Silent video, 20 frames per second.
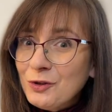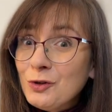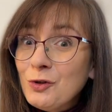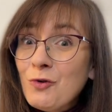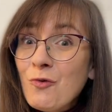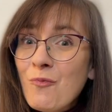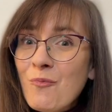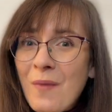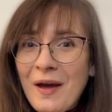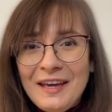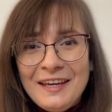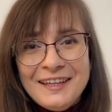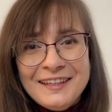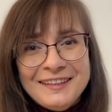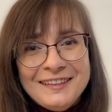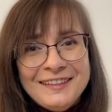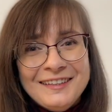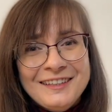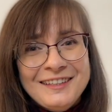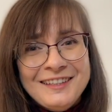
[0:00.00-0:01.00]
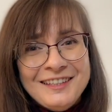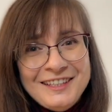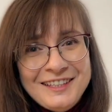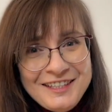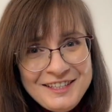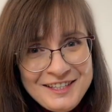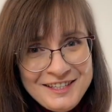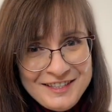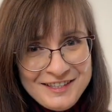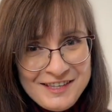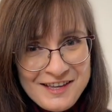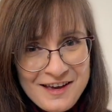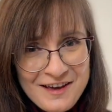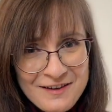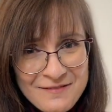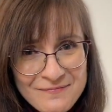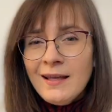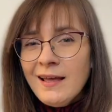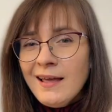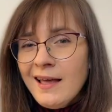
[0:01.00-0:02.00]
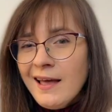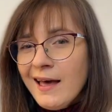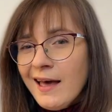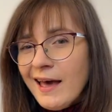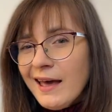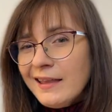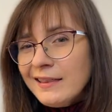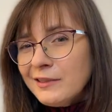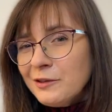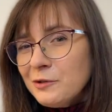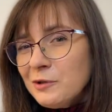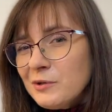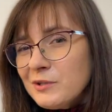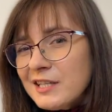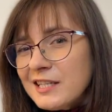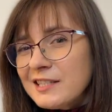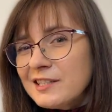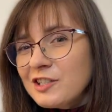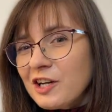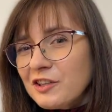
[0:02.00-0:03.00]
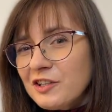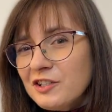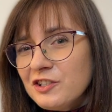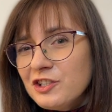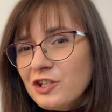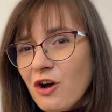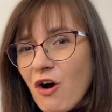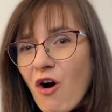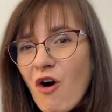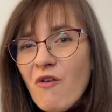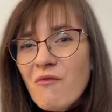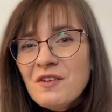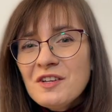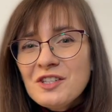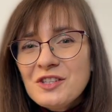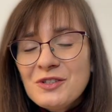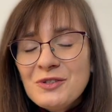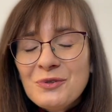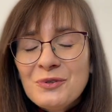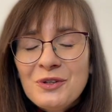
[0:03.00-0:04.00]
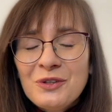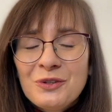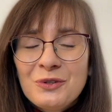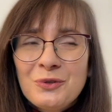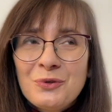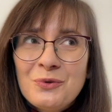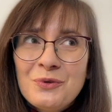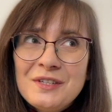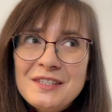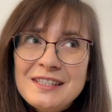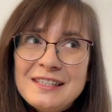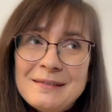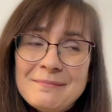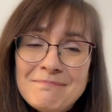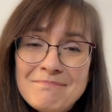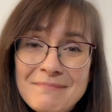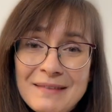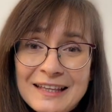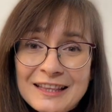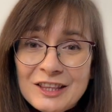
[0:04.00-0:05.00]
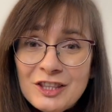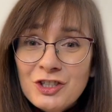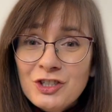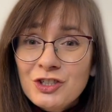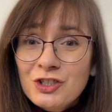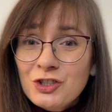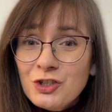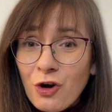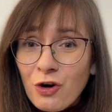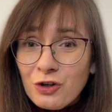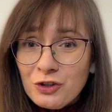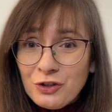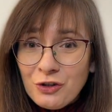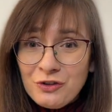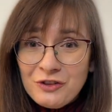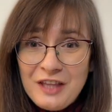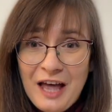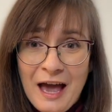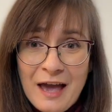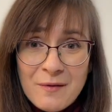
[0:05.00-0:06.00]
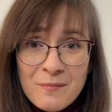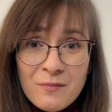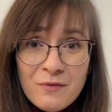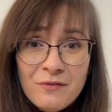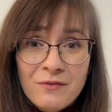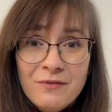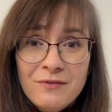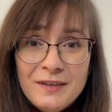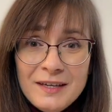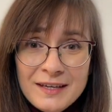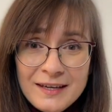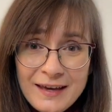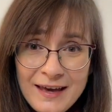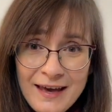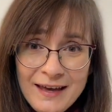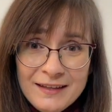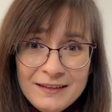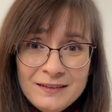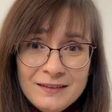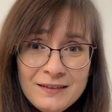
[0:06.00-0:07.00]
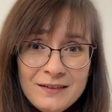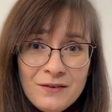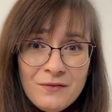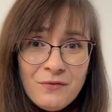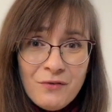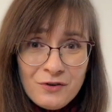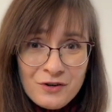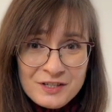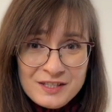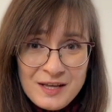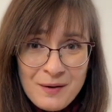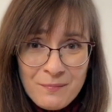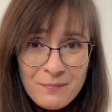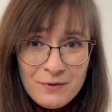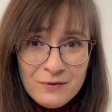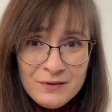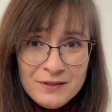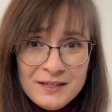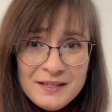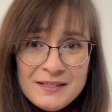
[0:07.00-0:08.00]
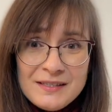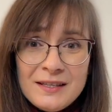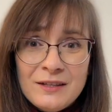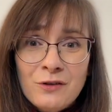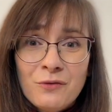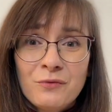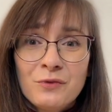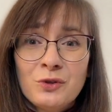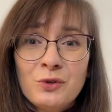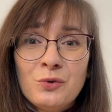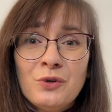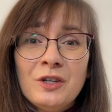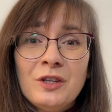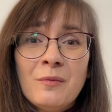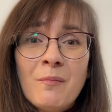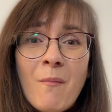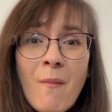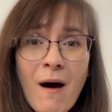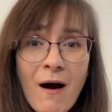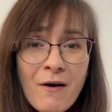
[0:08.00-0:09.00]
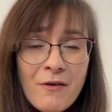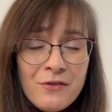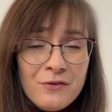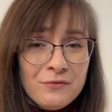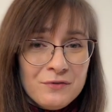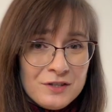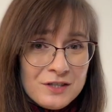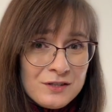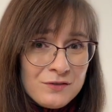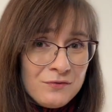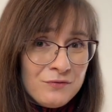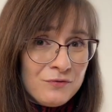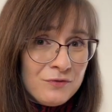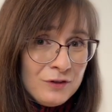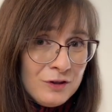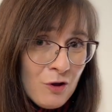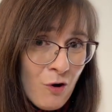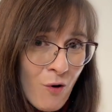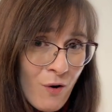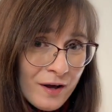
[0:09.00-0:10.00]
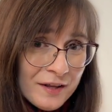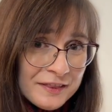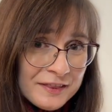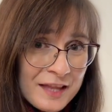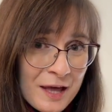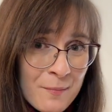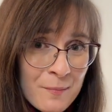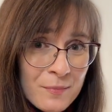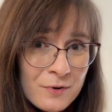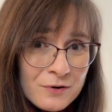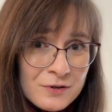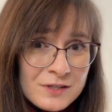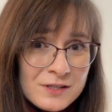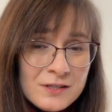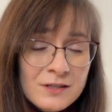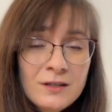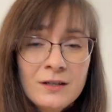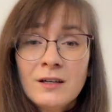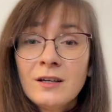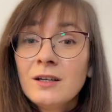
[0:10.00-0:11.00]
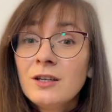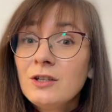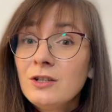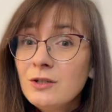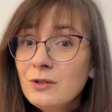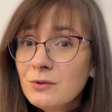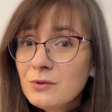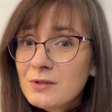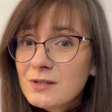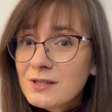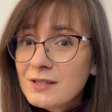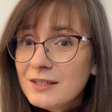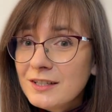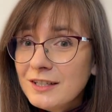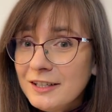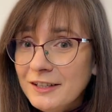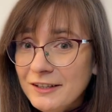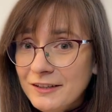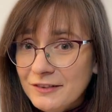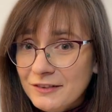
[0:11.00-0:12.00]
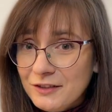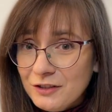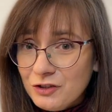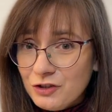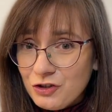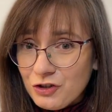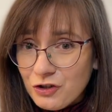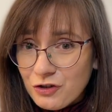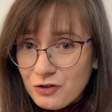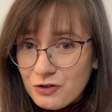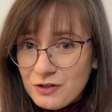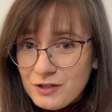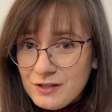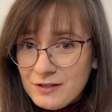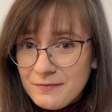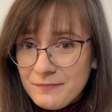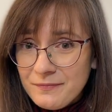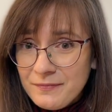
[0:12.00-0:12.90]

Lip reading: to make it easier. And to use a strategy of a student who is a bit short on time, we can, for example, instead of doing math with float numbers, use integers.